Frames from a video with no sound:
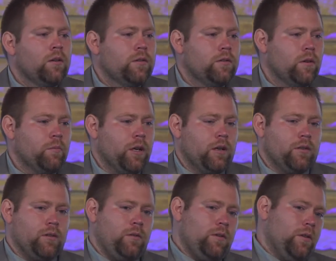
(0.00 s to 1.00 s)
So me and
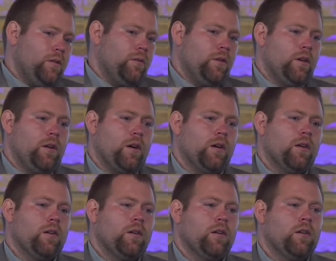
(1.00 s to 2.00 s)
Jody anointed her
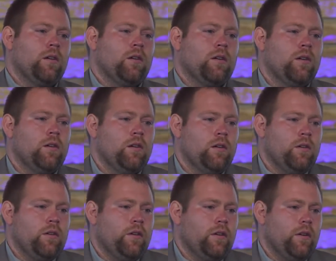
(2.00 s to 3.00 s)

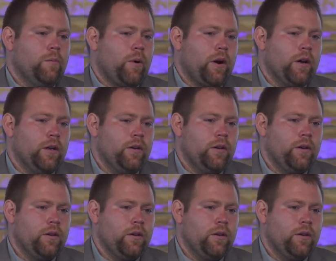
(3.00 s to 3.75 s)
and prayed.